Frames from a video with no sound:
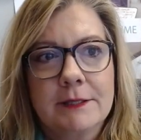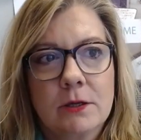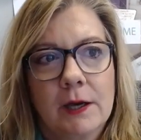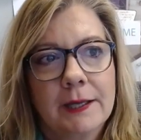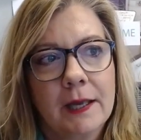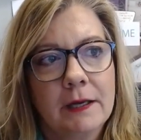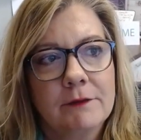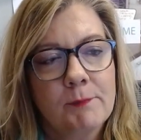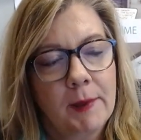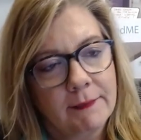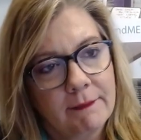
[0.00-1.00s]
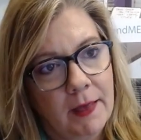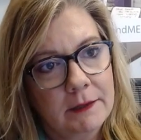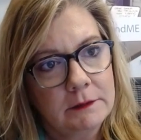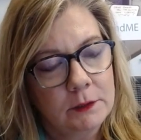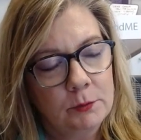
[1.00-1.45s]
And so I kind of make
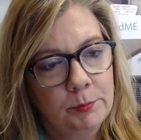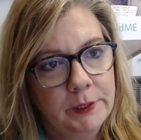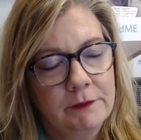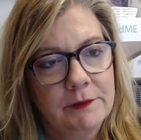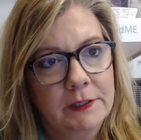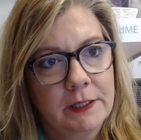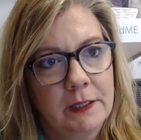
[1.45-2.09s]
that a little bit of a